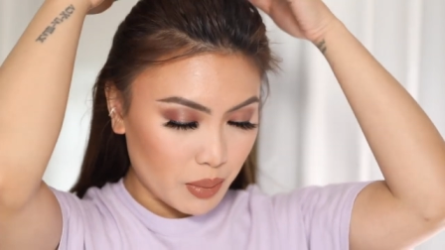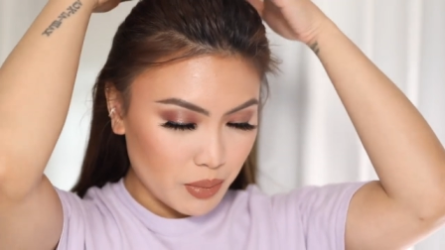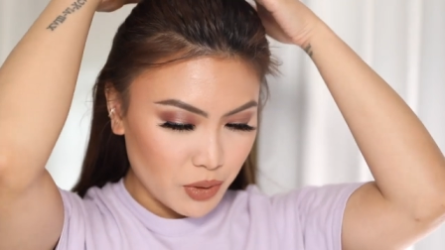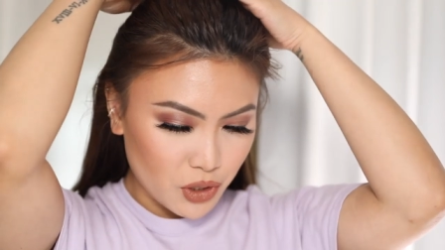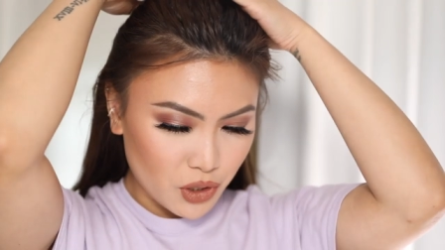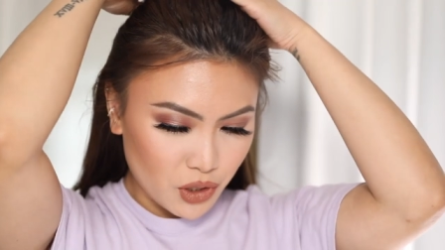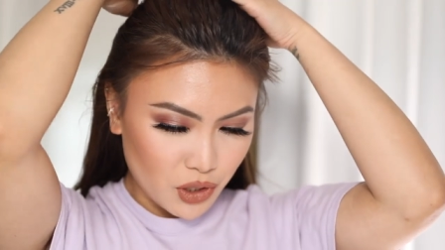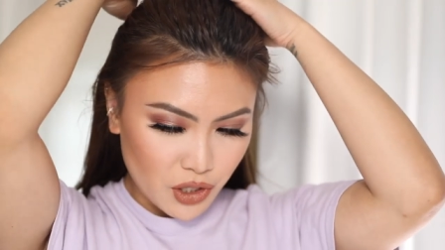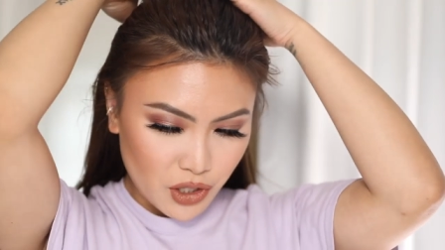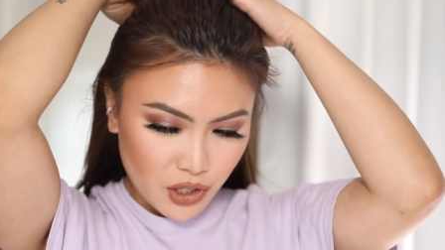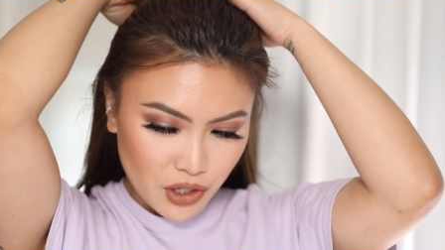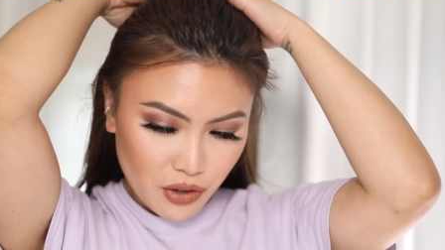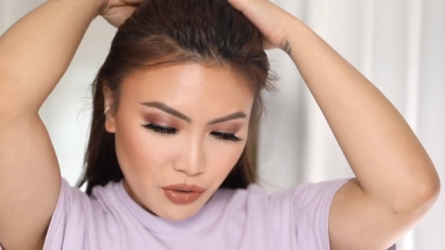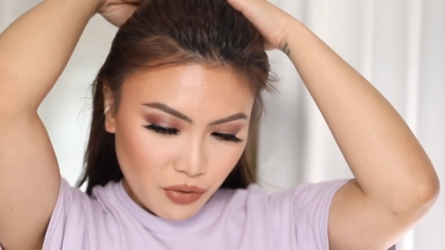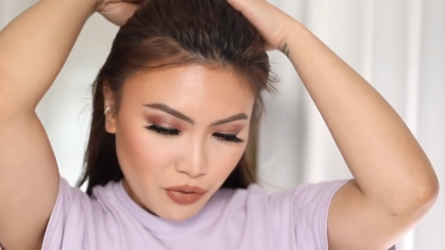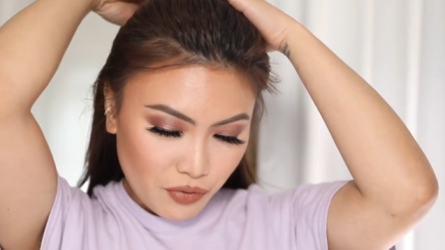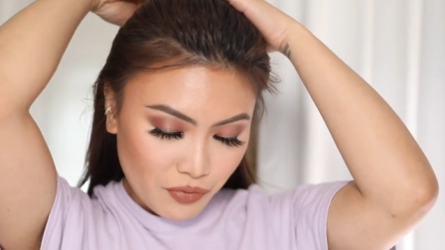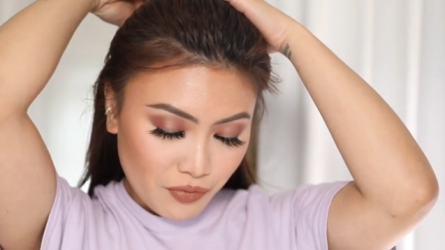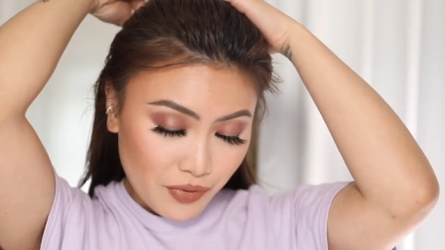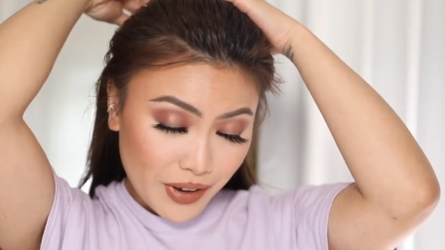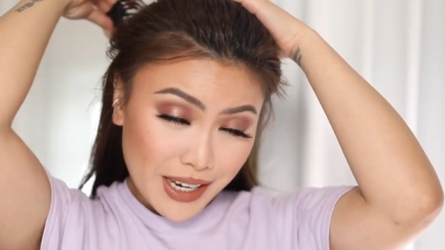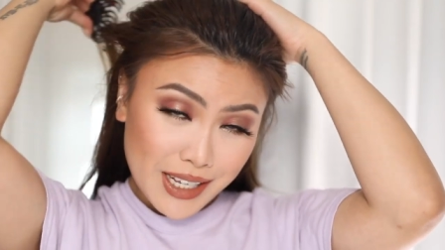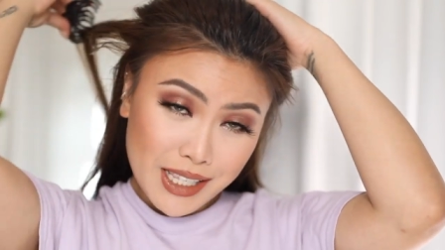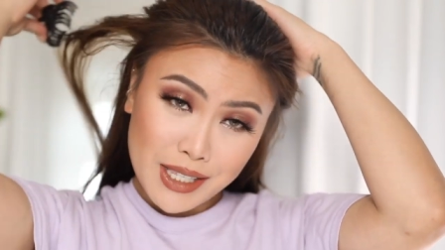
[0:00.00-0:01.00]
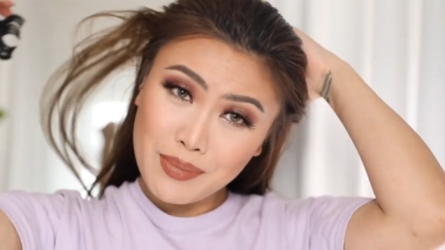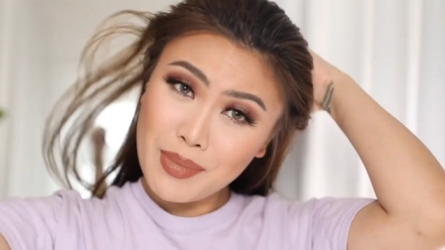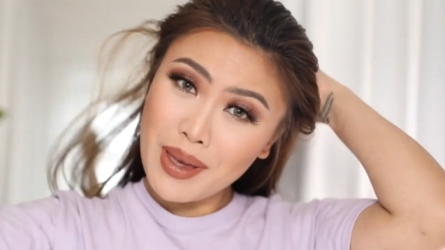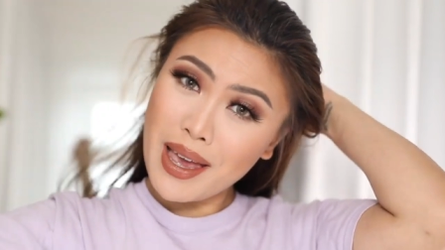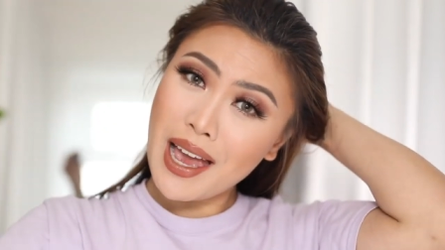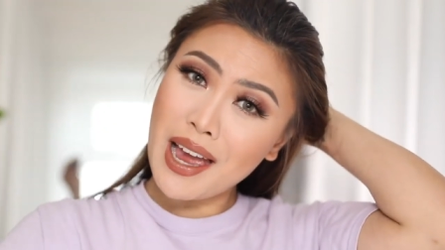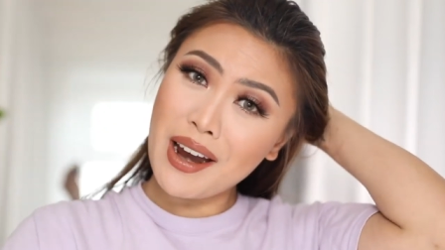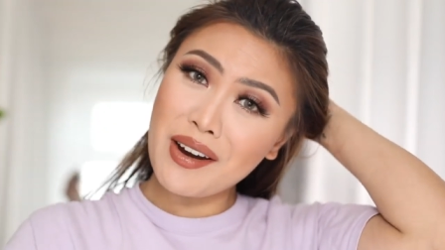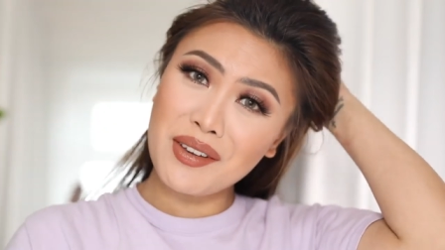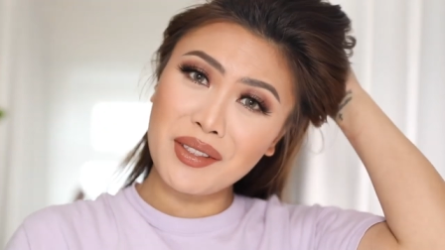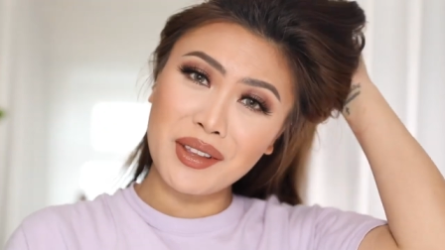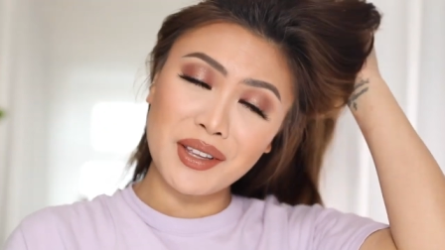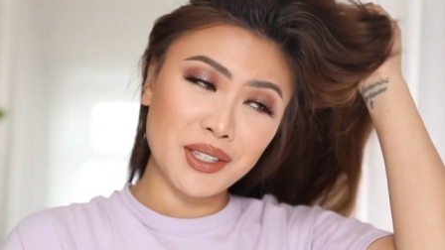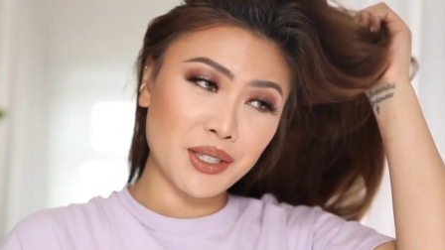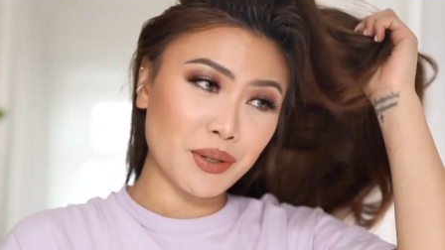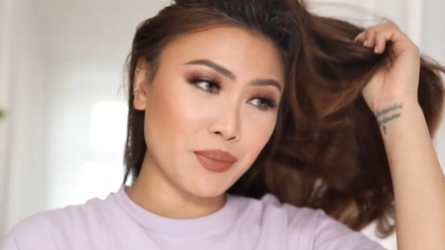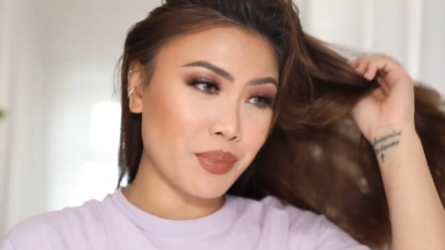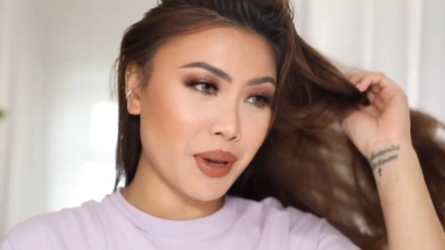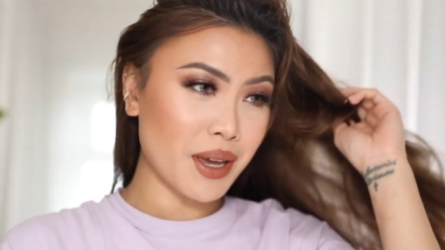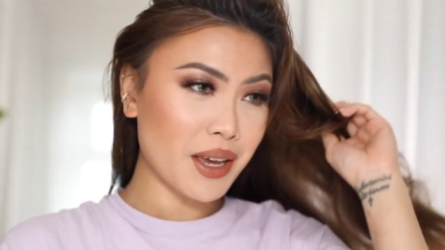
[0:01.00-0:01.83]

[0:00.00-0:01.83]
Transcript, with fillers: I'm just going to fix my hair a little